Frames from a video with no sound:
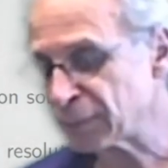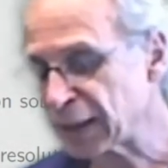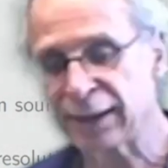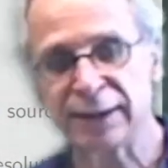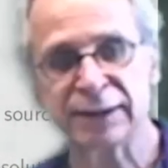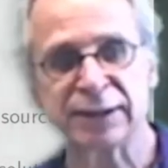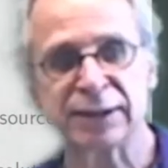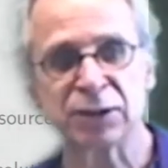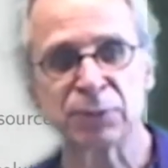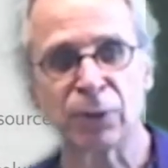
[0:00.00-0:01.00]
at least at
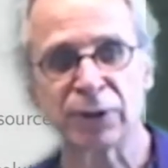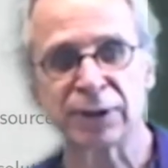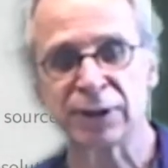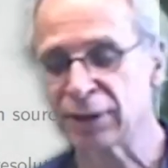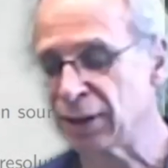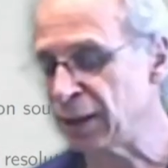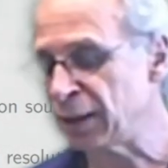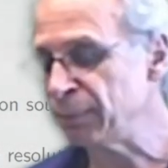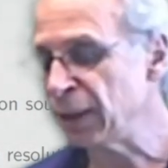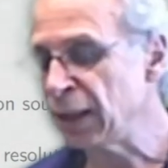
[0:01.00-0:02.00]
this point in
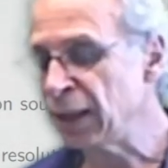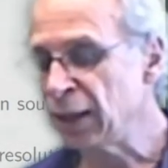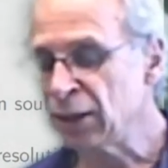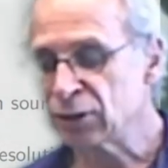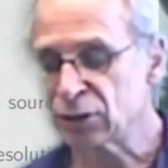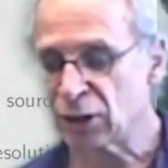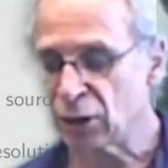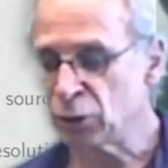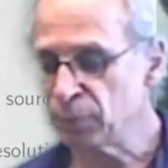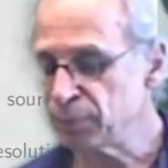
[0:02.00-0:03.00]
time.
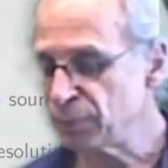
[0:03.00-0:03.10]
So